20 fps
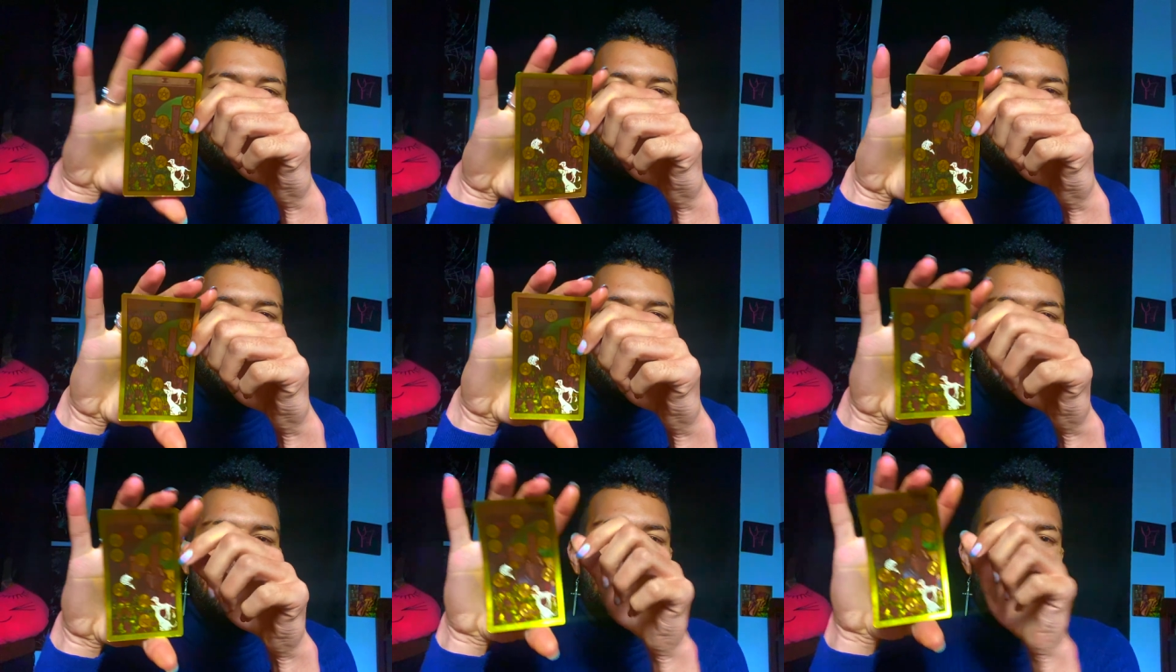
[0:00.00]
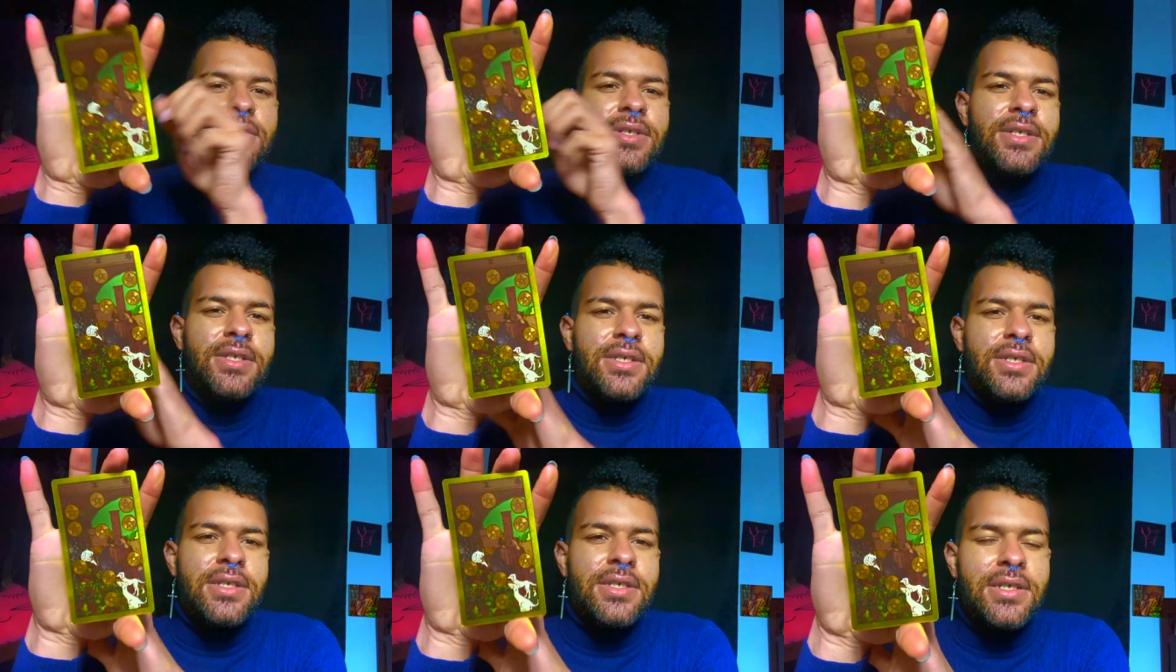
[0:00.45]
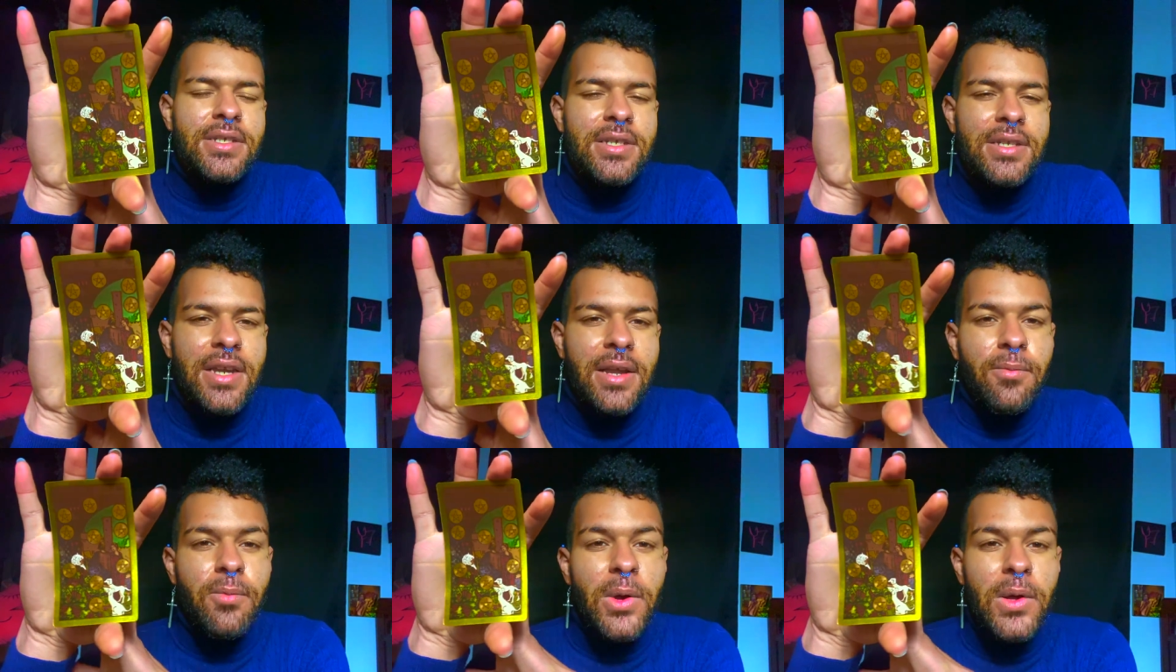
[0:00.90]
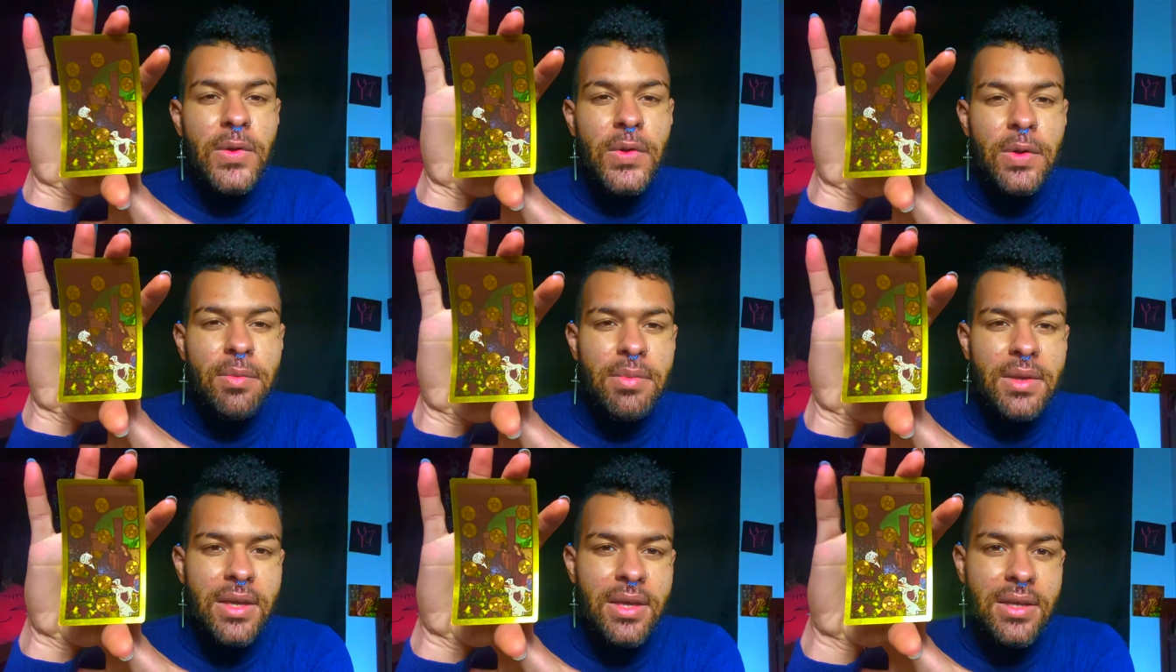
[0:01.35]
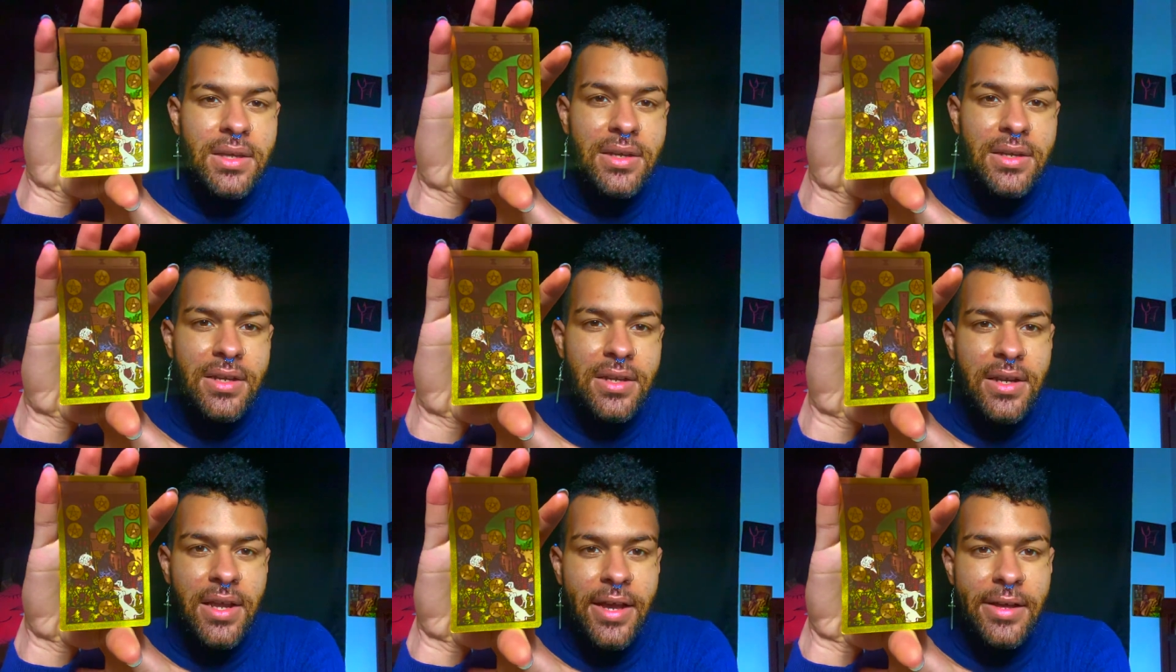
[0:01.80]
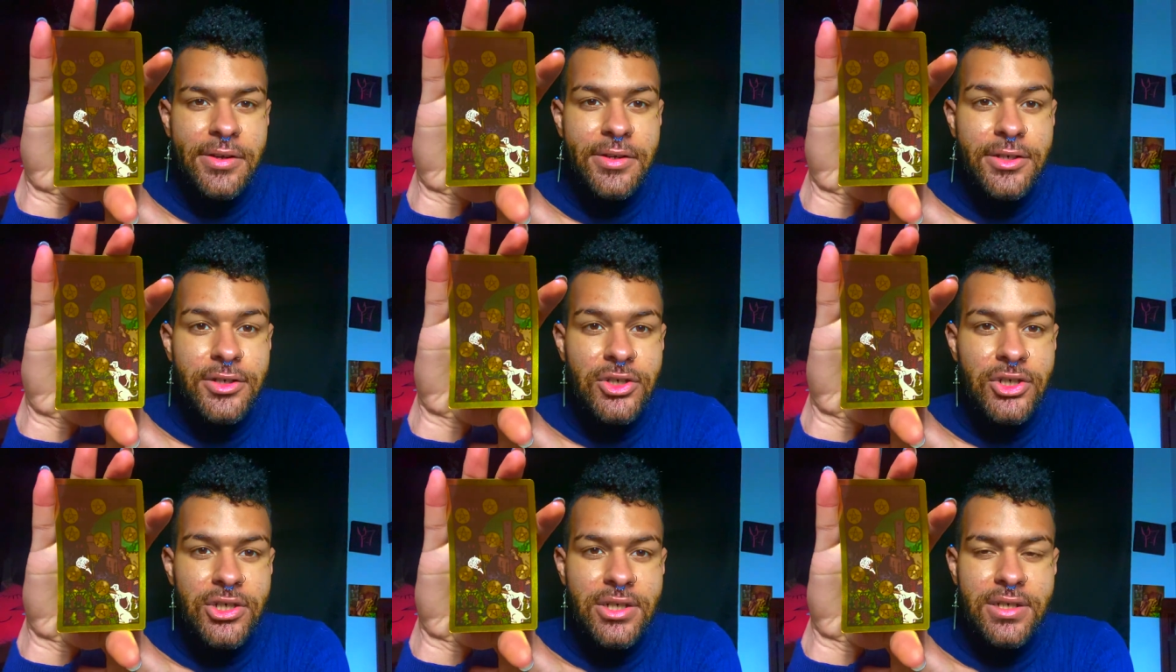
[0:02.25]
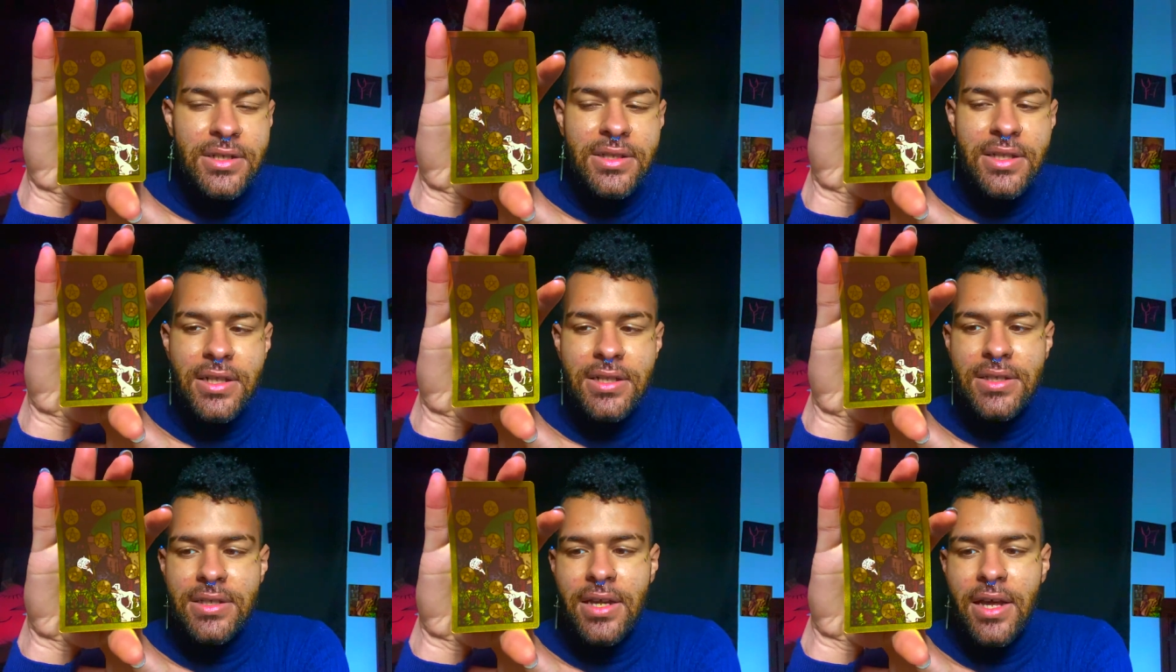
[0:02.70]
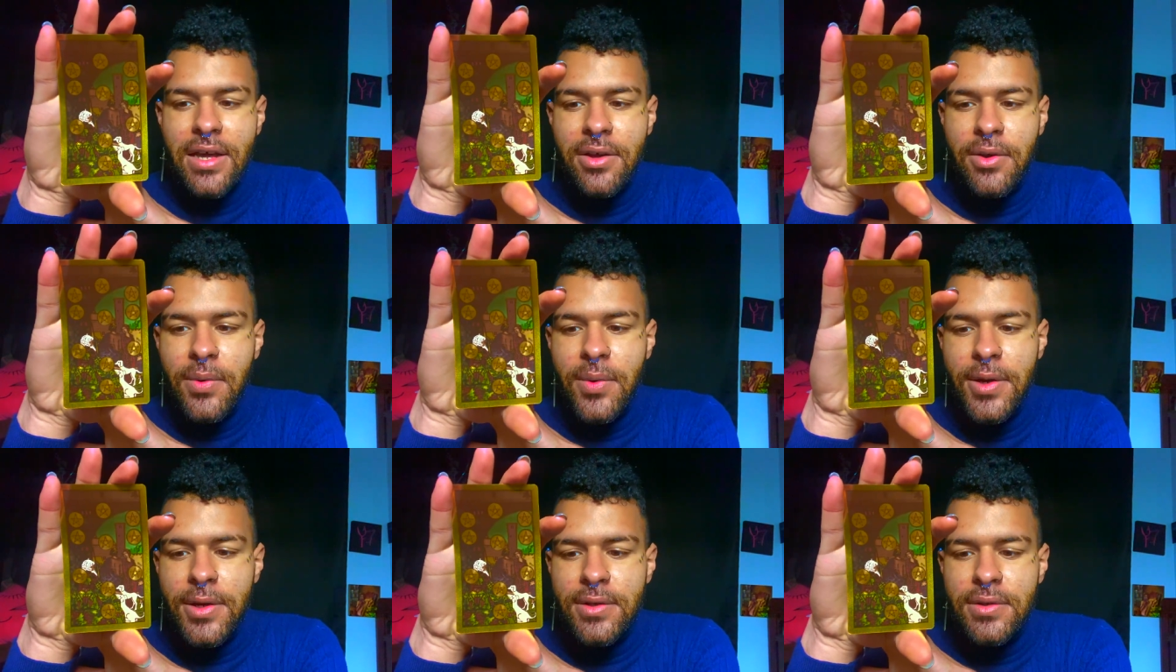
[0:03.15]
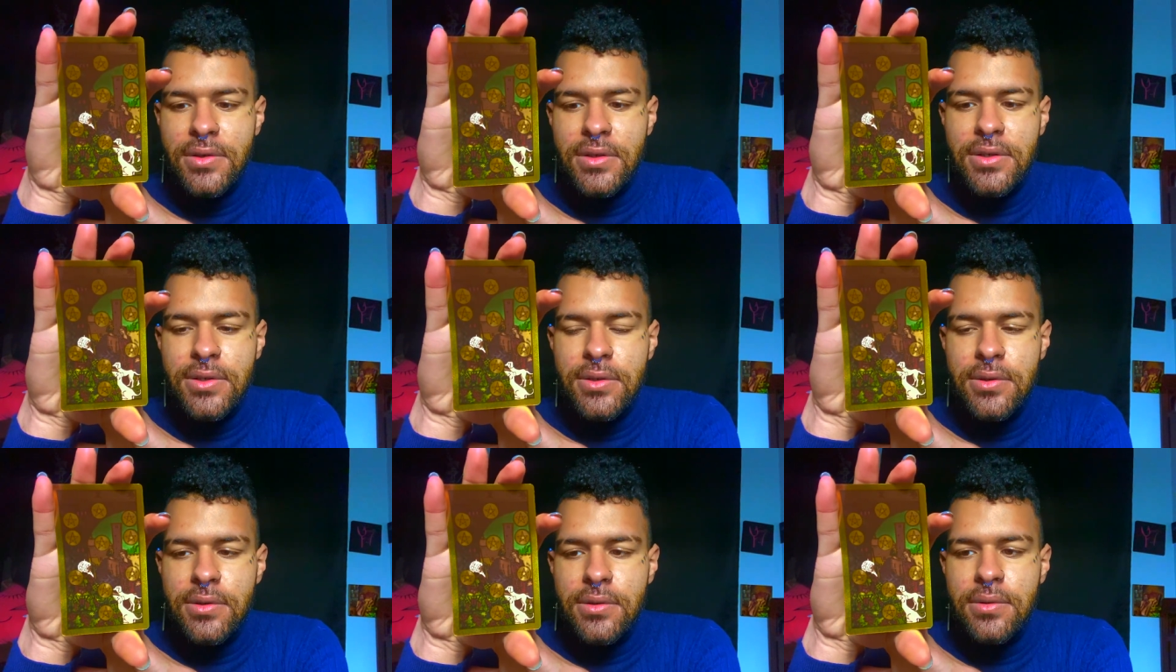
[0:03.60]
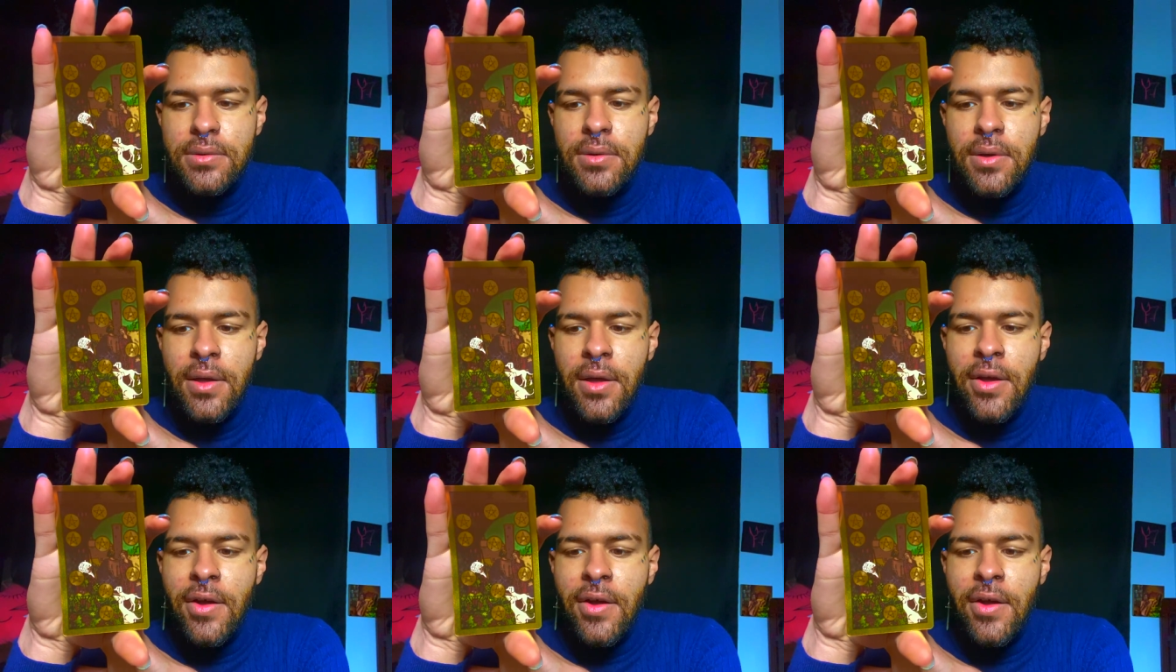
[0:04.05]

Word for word: disinterested and welcoming in an energy that's not going to